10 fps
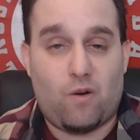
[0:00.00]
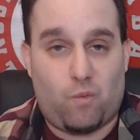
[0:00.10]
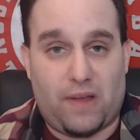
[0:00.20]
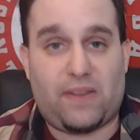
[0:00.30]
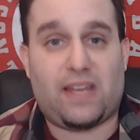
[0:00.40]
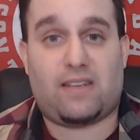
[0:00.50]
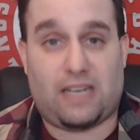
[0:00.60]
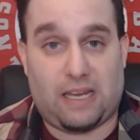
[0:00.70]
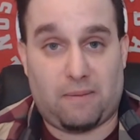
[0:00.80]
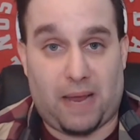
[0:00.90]
with his
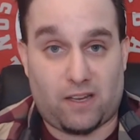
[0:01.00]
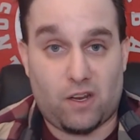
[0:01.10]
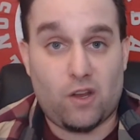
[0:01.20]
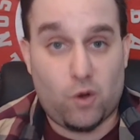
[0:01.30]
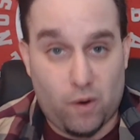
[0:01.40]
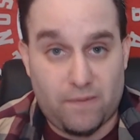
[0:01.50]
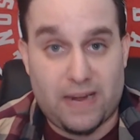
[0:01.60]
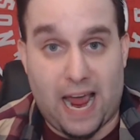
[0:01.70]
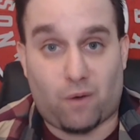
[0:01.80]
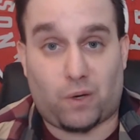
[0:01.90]
teammates who have
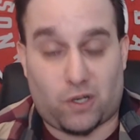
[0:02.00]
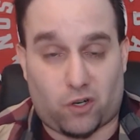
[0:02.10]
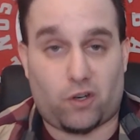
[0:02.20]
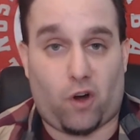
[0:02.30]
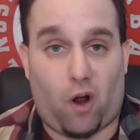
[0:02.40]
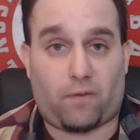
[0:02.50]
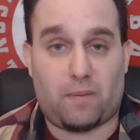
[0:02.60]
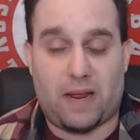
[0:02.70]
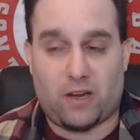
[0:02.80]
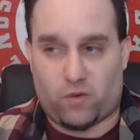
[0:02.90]
now returned all
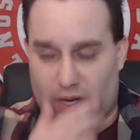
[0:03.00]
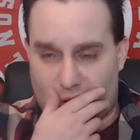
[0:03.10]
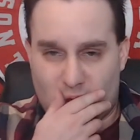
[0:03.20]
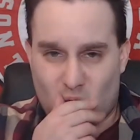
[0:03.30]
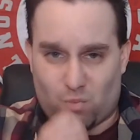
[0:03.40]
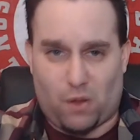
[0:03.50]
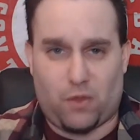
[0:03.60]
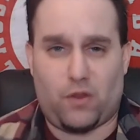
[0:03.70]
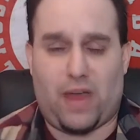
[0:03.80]
from injury. Whether